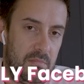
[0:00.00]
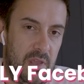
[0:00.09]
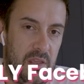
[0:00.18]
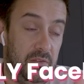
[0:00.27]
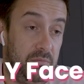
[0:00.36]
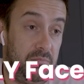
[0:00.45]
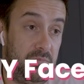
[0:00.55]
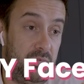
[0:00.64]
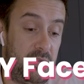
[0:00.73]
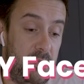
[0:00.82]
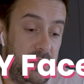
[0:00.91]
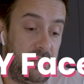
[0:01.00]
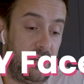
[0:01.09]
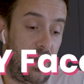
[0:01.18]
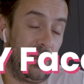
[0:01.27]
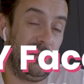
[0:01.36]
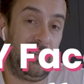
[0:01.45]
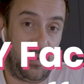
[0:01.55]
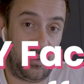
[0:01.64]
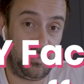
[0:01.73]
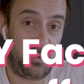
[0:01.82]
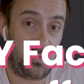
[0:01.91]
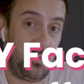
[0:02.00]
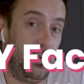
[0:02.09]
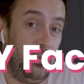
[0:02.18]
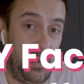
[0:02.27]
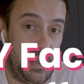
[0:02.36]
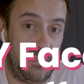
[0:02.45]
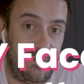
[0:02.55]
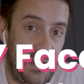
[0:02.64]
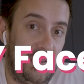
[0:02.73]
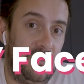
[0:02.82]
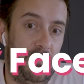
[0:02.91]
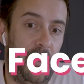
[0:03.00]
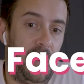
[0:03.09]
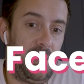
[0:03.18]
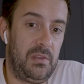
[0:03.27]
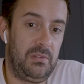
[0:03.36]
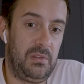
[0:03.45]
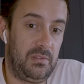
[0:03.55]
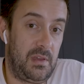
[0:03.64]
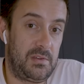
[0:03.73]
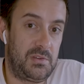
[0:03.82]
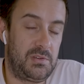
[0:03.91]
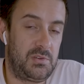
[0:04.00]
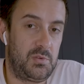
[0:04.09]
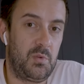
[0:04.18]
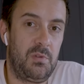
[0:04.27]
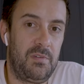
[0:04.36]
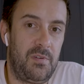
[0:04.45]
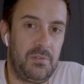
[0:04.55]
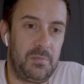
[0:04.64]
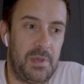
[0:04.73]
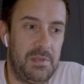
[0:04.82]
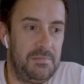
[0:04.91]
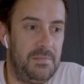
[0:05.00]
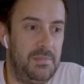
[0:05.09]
is the myth that only Facebook will be affected by this. Is that true or false, mate?